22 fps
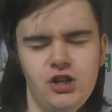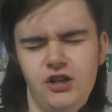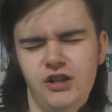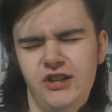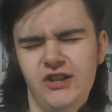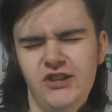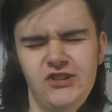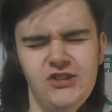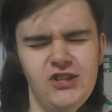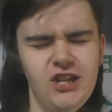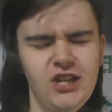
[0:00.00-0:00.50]
Oh,
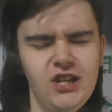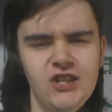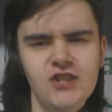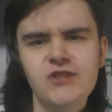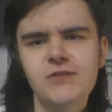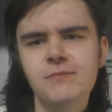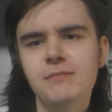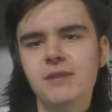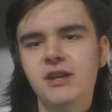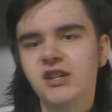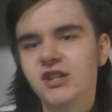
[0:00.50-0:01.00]
they're sick of
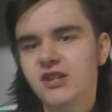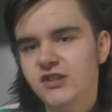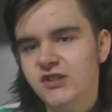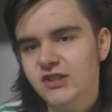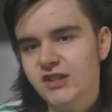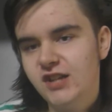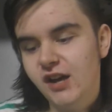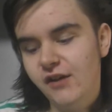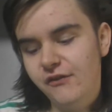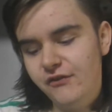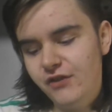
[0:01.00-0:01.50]
this Minion
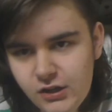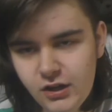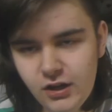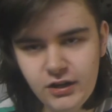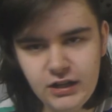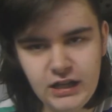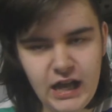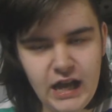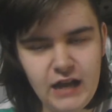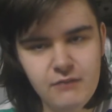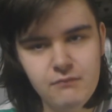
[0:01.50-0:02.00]
stuff.
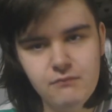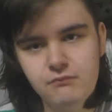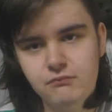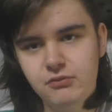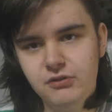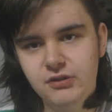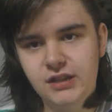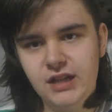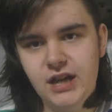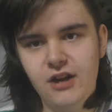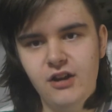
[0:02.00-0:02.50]
Okay,
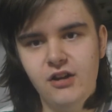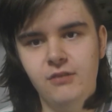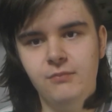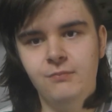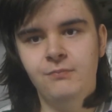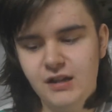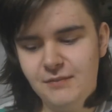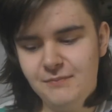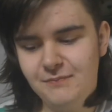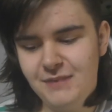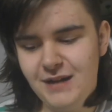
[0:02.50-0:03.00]
put that
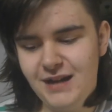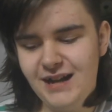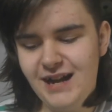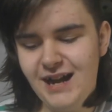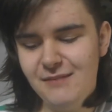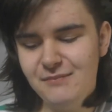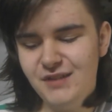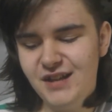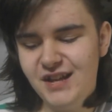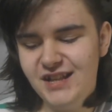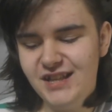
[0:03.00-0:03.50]
on.
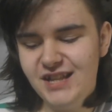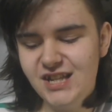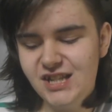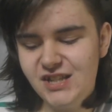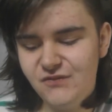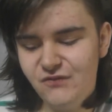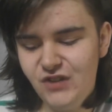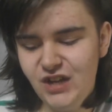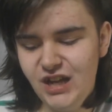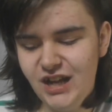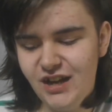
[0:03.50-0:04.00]
But in
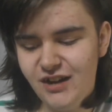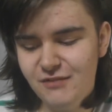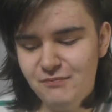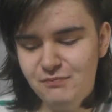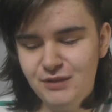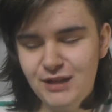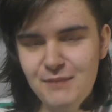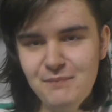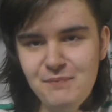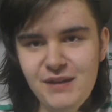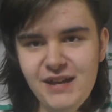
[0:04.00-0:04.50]
this video,
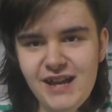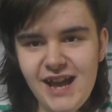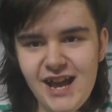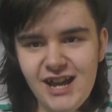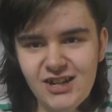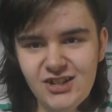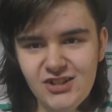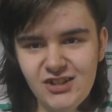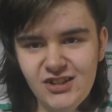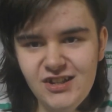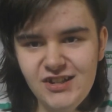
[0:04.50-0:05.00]
Blimpy
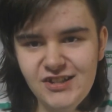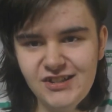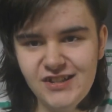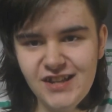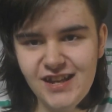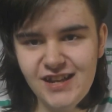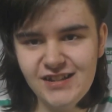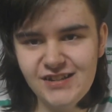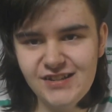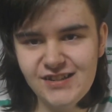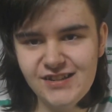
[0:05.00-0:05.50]
actually
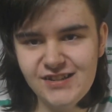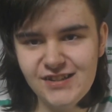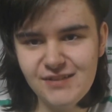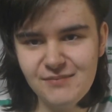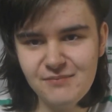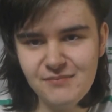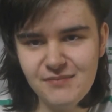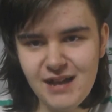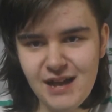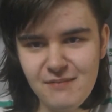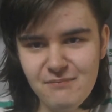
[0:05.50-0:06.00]
sings
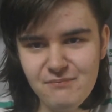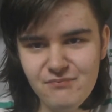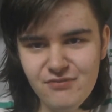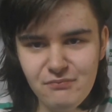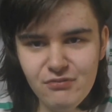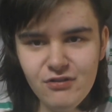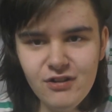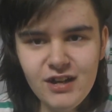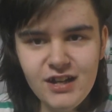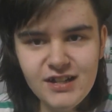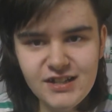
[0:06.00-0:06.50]
some
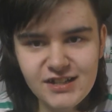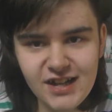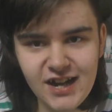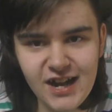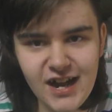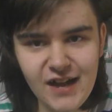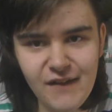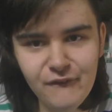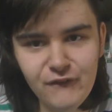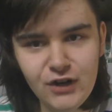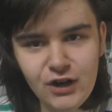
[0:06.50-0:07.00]
pretty
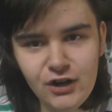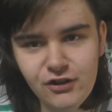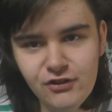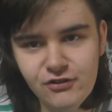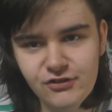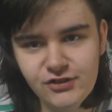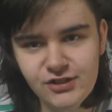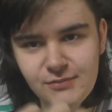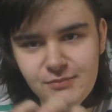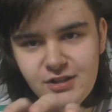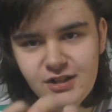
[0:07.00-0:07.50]
tight
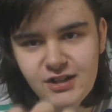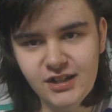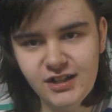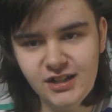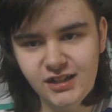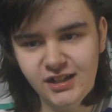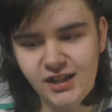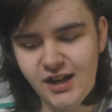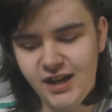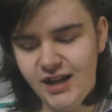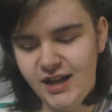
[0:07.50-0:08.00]
vocals, I'm not
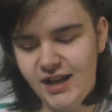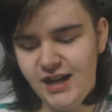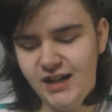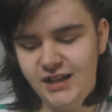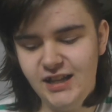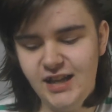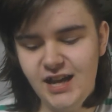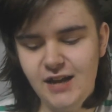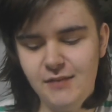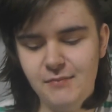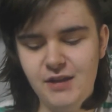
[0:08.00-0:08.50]
gonna lie,
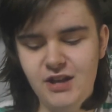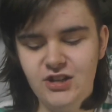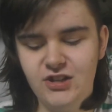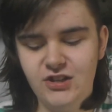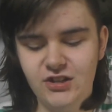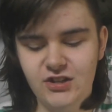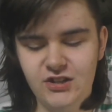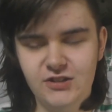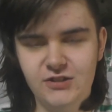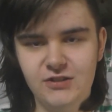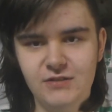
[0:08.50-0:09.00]
and the
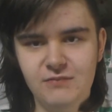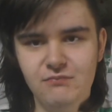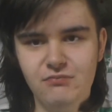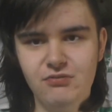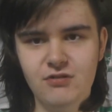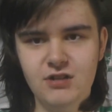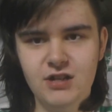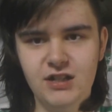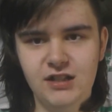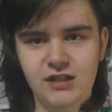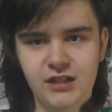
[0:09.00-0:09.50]
animation is
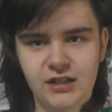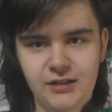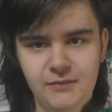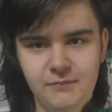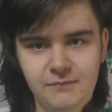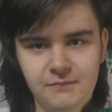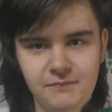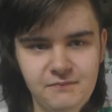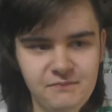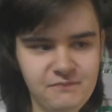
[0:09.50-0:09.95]
pretty lit.